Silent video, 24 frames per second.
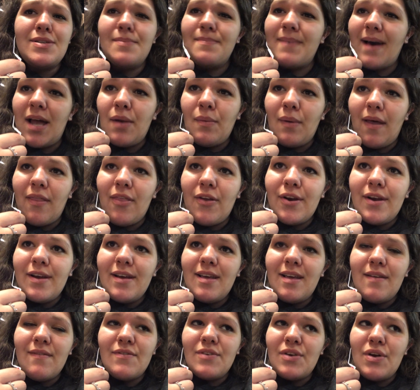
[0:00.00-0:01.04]
to bad weather,
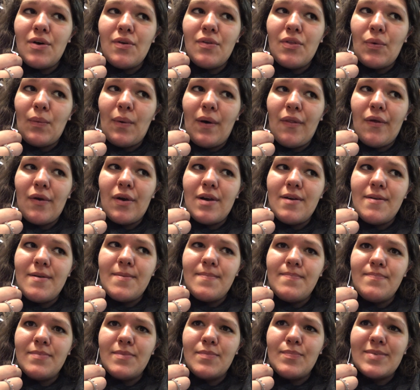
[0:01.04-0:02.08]
even though the weather
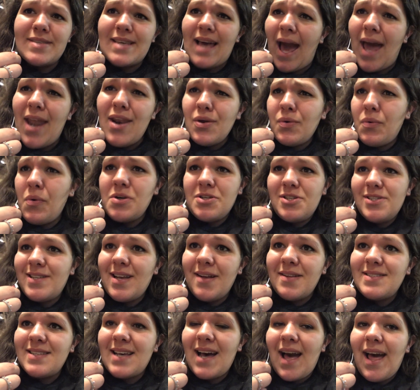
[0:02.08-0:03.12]
was kind of gorgeous
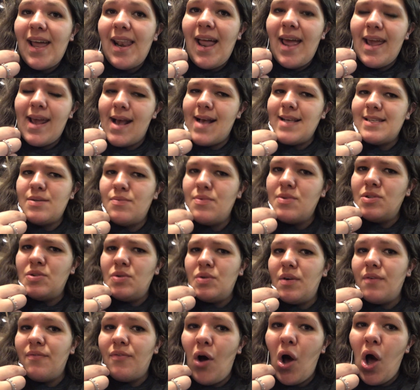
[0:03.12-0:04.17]
outside. I guess it was due
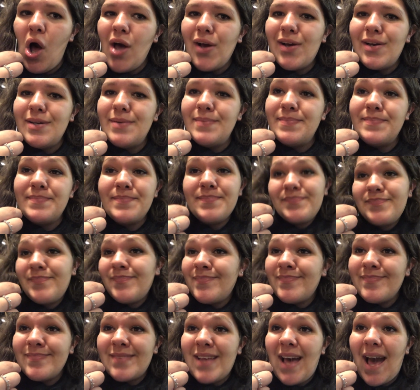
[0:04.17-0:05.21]
to fog.
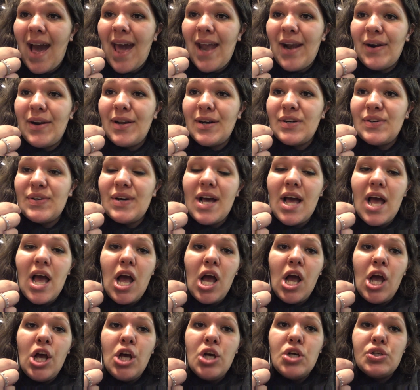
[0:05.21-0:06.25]
I don't know.
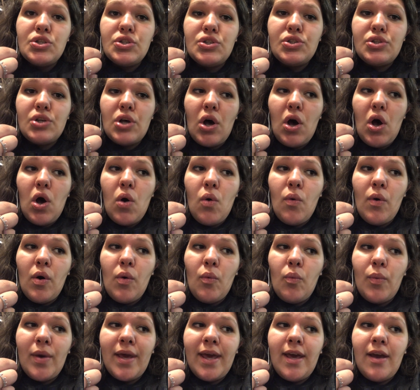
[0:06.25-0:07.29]

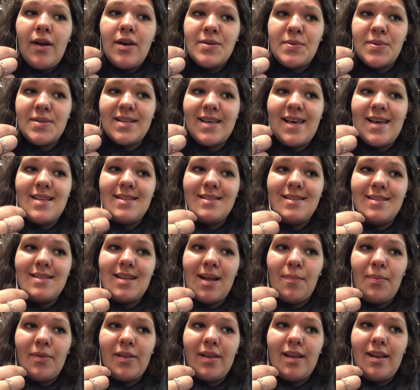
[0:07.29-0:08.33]
So we are supposed to get into
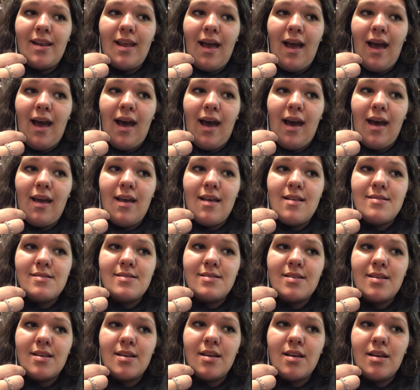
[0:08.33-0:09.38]
Dublin
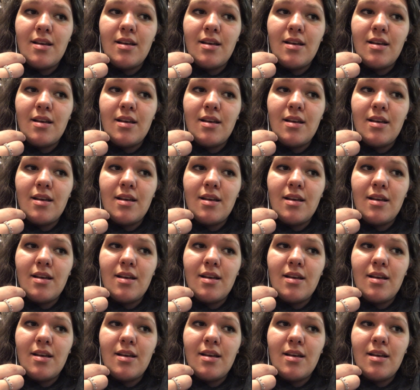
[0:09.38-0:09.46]
at